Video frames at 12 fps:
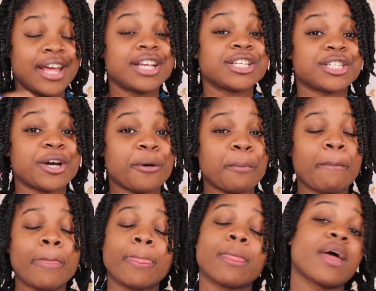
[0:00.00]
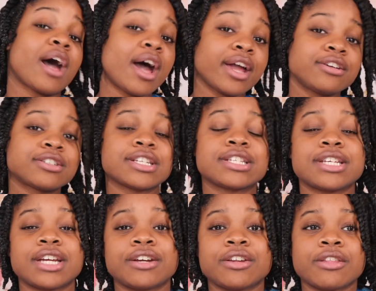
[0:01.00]
So I usually
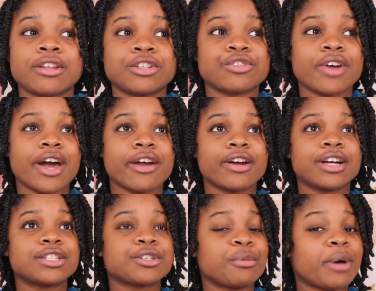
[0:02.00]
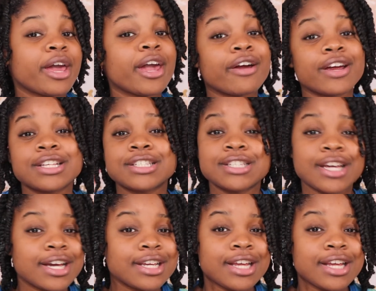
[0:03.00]
sit under the dryer until my hair is done,